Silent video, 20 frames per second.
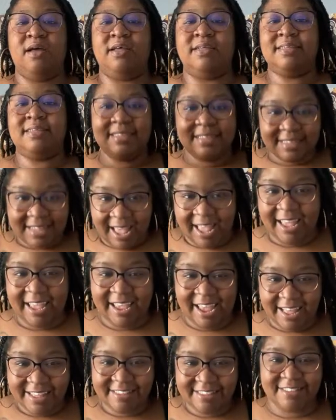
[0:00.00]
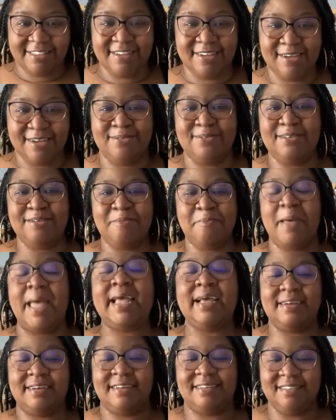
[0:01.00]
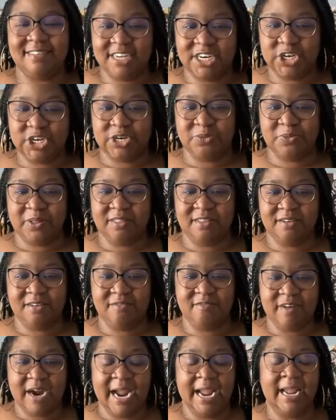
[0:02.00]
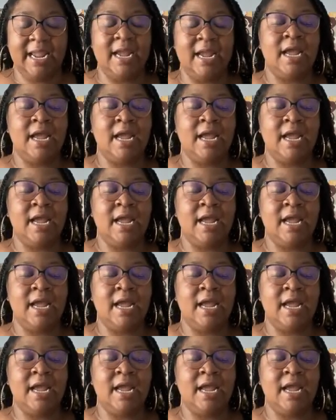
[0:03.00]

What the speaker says: say yes to you, to make a decision with you, right?